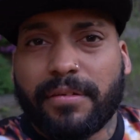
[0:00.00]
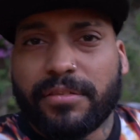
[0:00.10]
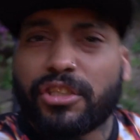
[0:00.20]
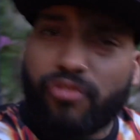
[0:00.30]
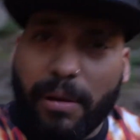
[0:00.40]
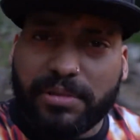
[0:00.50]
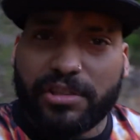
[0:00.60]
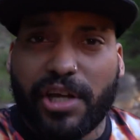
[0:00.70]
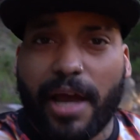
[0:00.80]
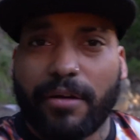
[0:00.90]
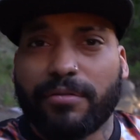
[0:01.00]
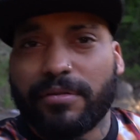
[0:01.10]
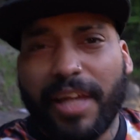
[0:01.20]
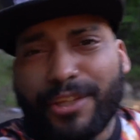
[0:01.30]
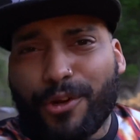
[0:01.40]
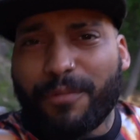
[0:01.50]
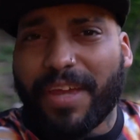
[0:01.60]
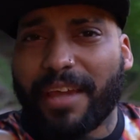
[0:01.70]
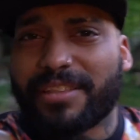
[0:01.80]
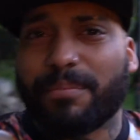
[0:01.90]
Subscribe to the channel. Hit the
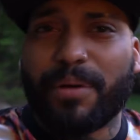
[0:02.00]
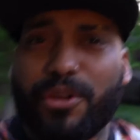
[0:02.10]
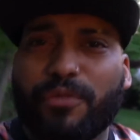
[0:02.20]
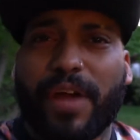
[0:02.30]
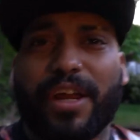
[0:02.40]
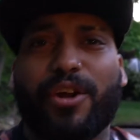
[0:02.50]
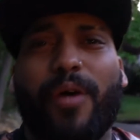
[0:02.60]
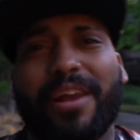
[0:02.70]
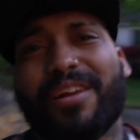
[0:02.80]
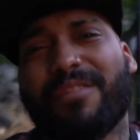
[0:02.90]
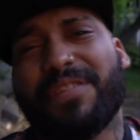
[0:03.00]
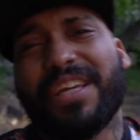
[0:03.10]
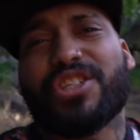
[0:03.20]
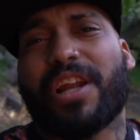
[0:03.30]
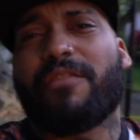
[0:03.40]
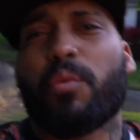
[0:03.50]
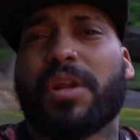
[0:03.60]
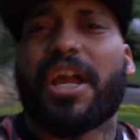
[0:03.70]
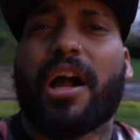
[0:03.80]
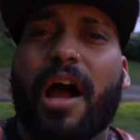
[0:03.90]
notification bell. You already know I love each and every one
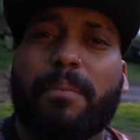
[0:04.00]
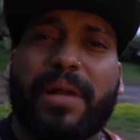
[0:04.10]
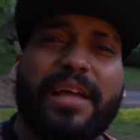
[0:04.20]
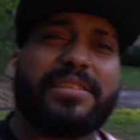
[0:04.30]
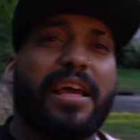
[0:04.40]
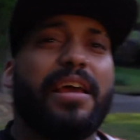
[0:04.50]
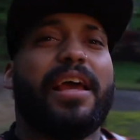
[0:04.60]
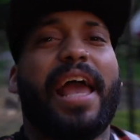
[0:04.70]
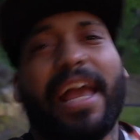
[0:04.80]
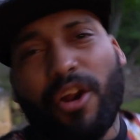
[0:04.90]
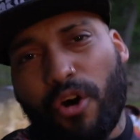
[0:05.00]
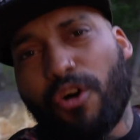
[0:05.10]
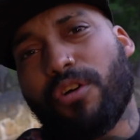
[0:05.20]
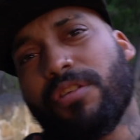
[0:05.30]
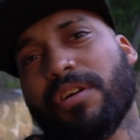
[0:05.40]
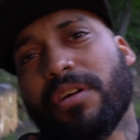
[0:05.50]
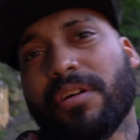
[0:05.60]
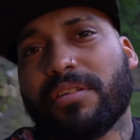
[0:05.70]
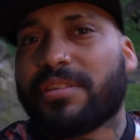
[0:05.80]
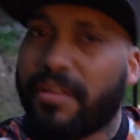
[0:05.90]
of y'all. God bless. And on
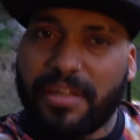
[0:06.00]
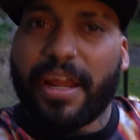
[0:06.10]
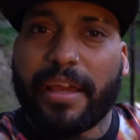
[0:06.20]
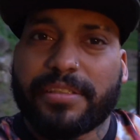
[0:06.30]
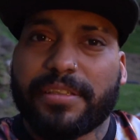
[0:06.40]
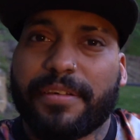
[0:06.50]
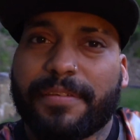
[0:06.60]
to the next.